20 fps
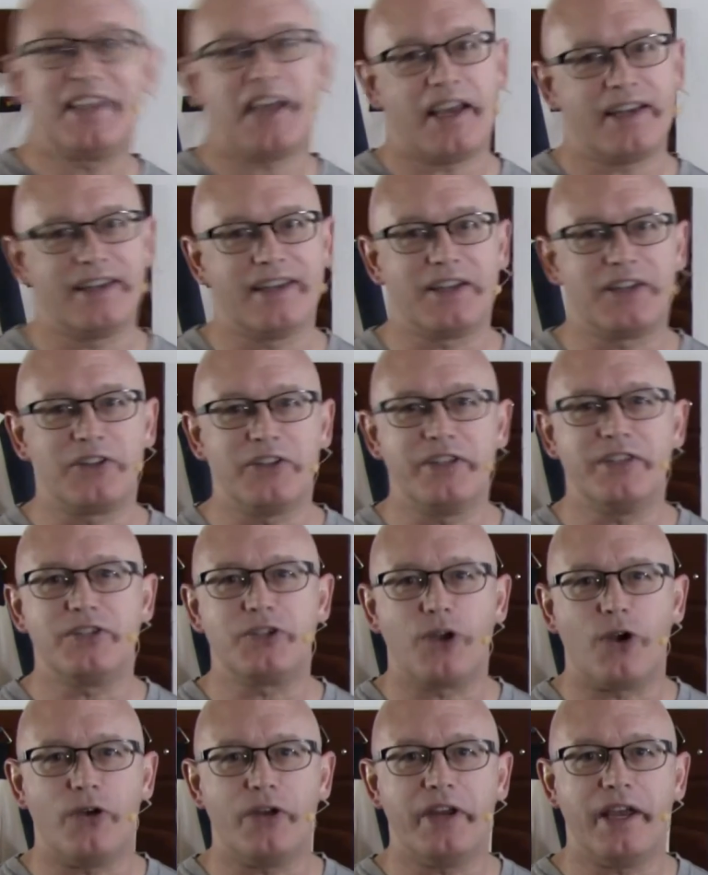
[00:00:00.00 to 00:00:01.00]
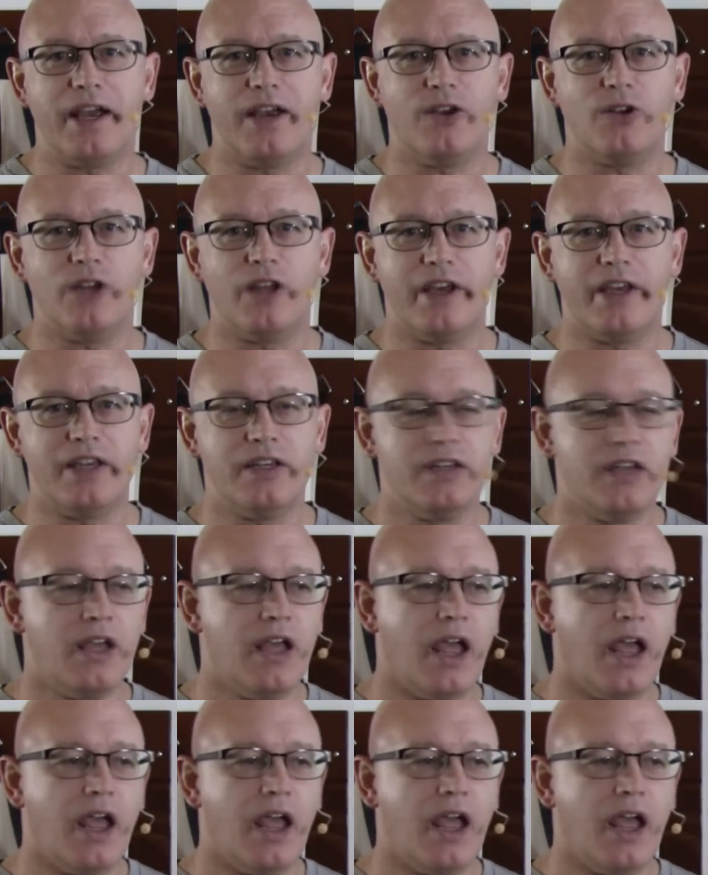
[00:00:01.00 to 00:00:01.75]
technically it's called a hair light.